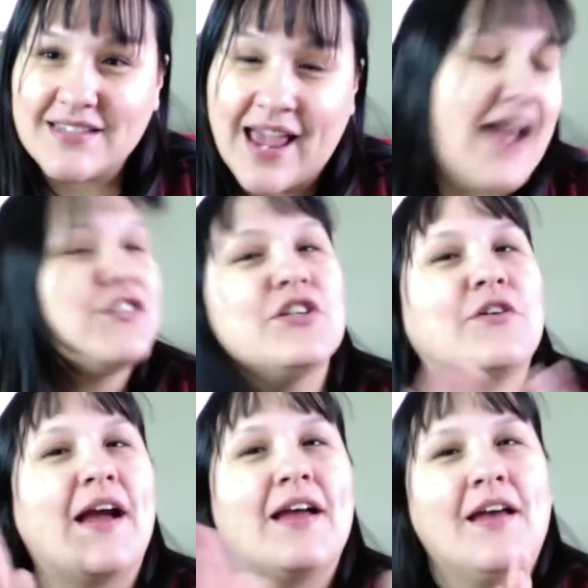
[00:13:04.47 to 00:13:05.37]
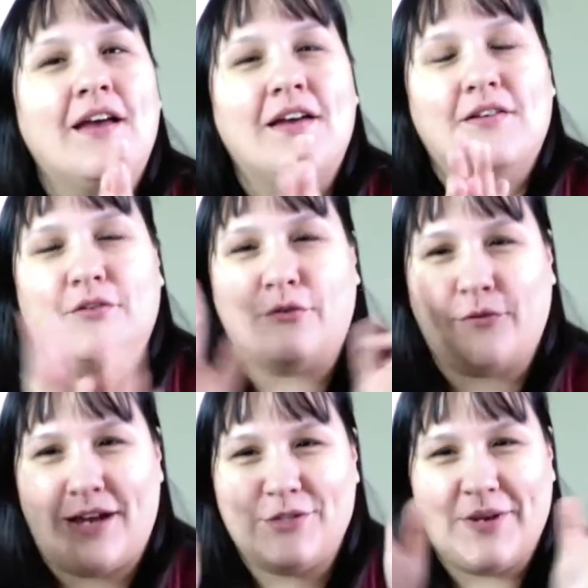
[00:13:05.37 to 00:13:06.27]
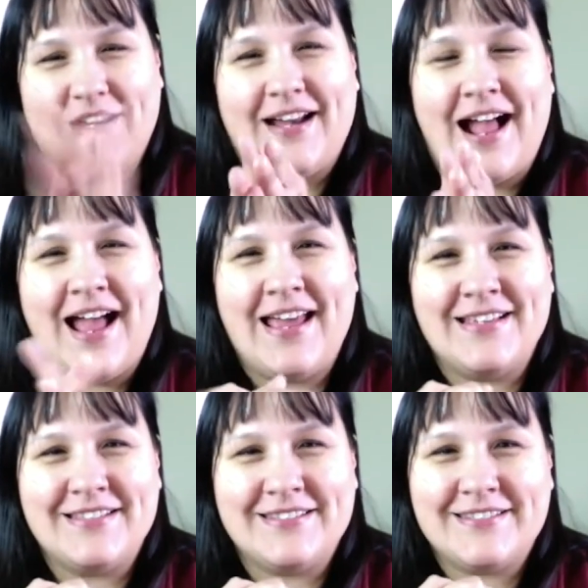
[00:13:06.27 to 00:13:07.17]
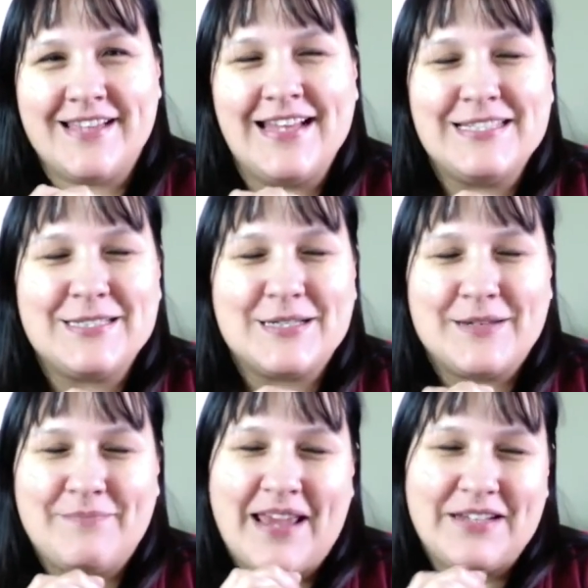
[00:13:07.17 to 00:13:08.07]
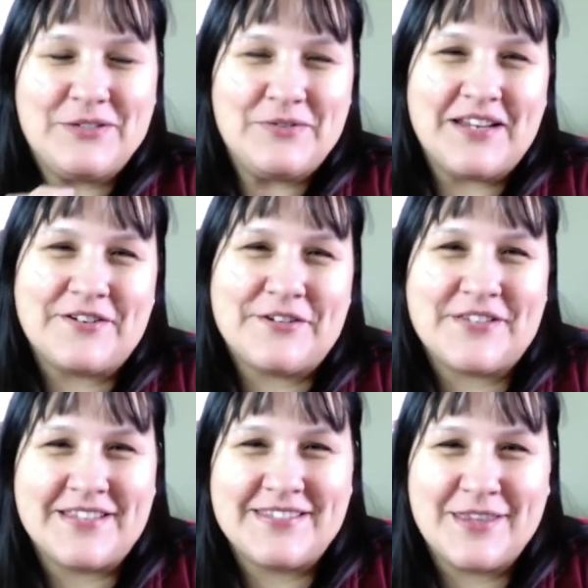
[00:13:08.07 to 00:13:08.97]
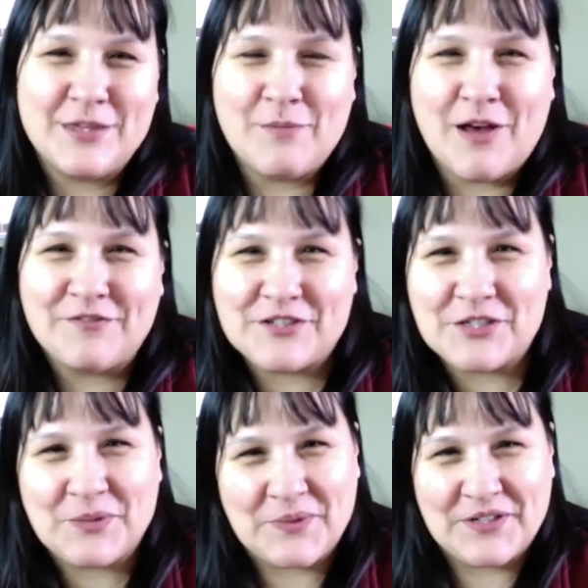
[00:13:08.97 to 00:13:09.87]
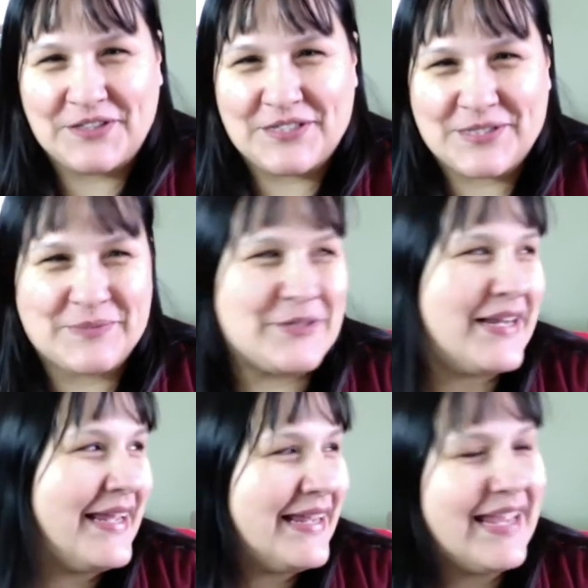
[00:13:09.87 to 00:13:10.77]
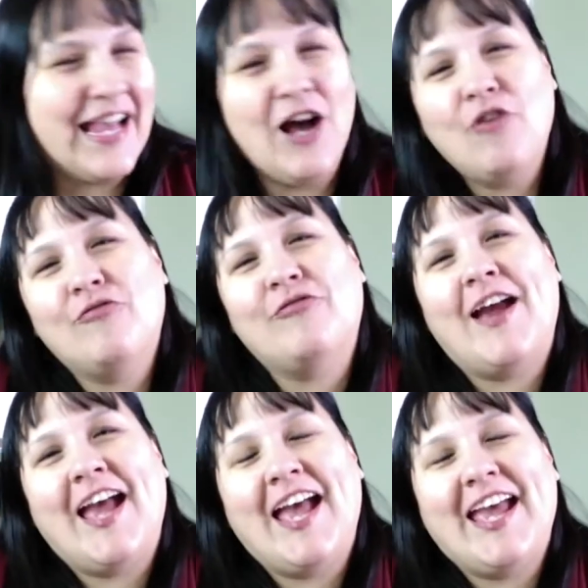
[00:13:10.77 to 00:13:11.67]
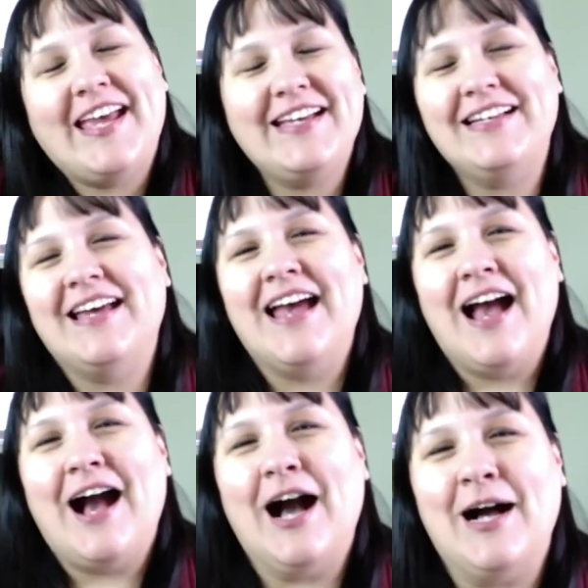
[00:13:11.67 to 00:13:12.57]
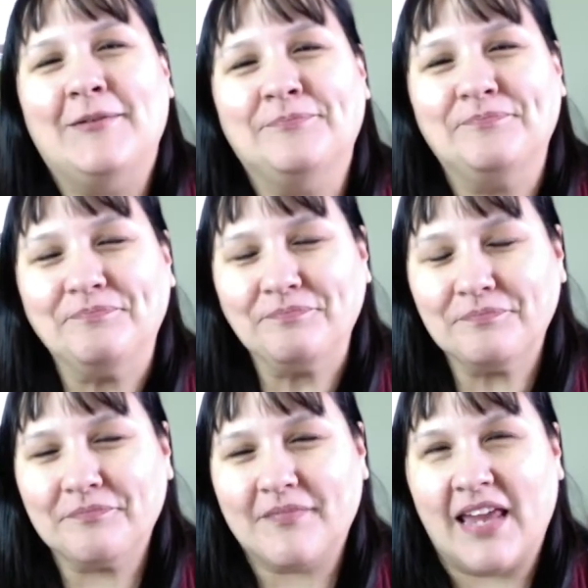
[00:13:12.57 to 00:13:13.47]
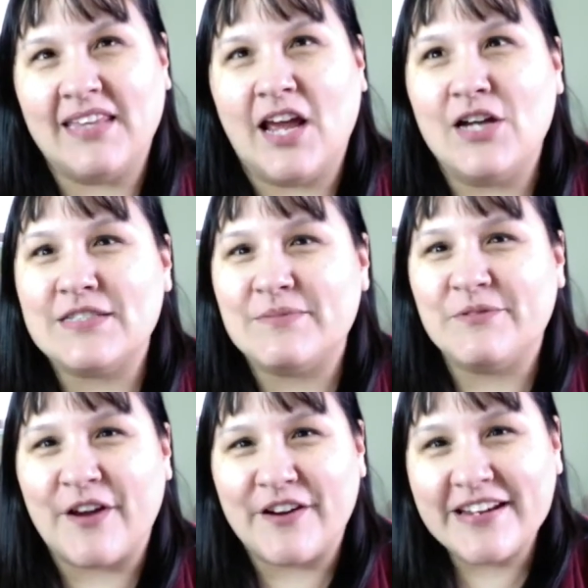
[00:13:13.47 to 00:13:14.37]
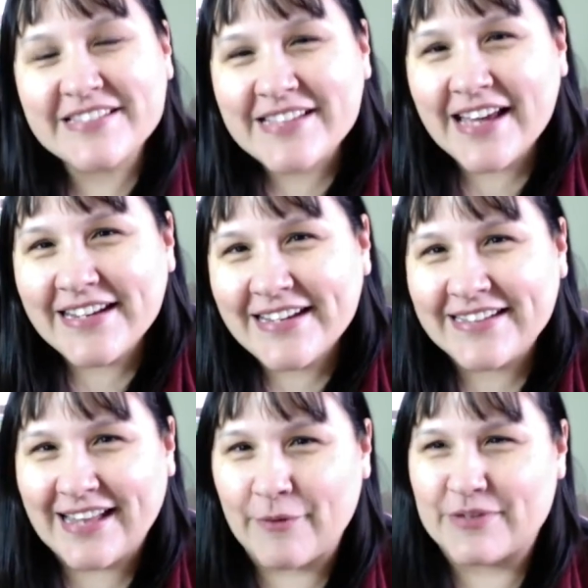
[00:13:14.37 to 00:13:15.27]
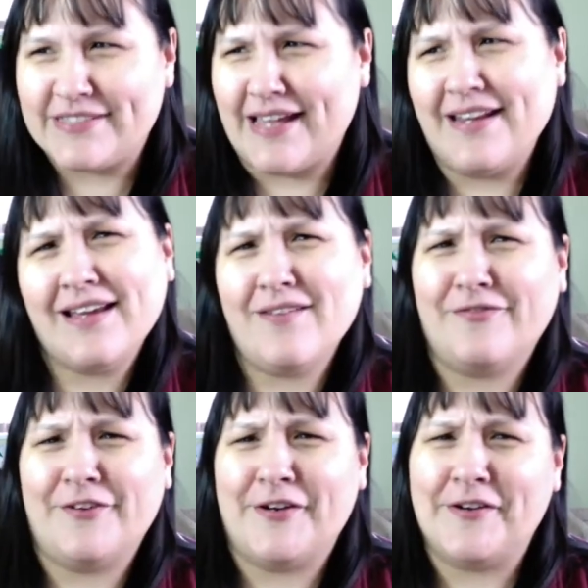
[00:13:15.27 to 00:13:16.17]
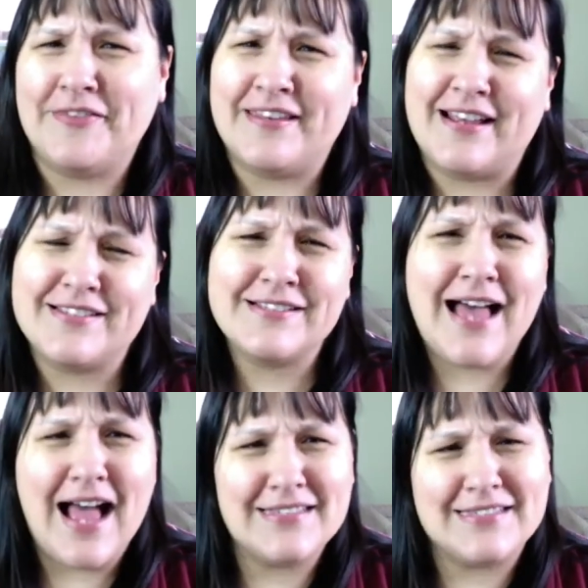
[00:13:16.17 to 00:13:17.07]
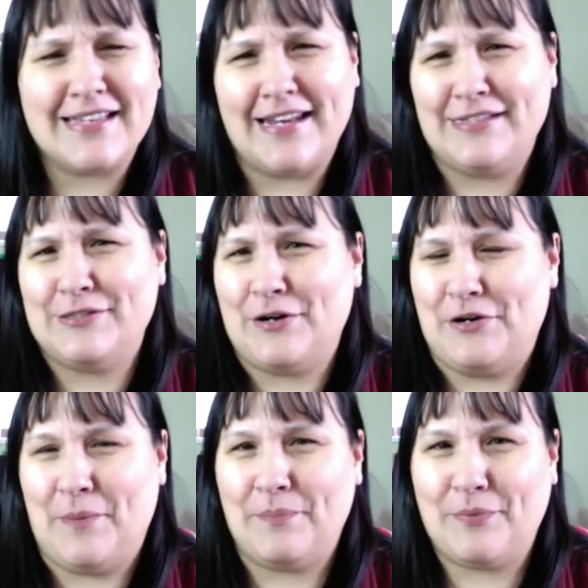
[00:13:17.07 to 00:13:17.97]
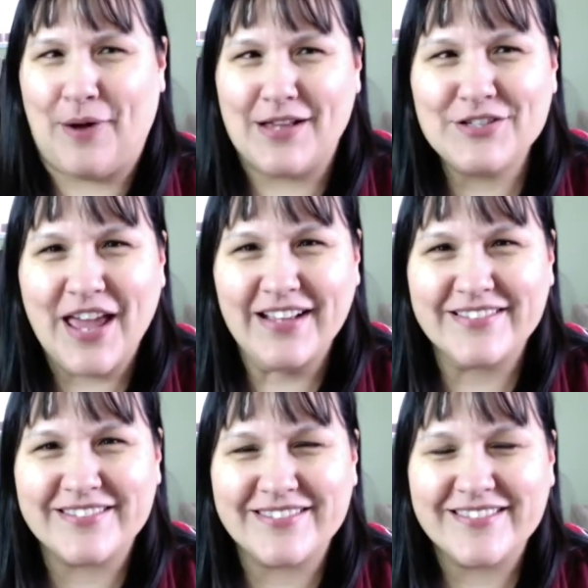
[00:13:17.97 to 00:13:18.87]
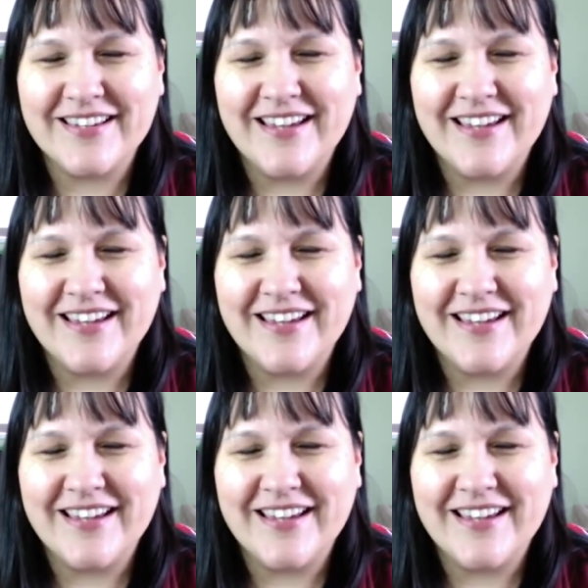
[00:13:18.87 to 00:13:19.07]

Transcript: I actually graduated. I made new knitters and sent them off into the world this morning. Hooray! And they all seemed very excited, and they were signing up for the next class and getting started on projects.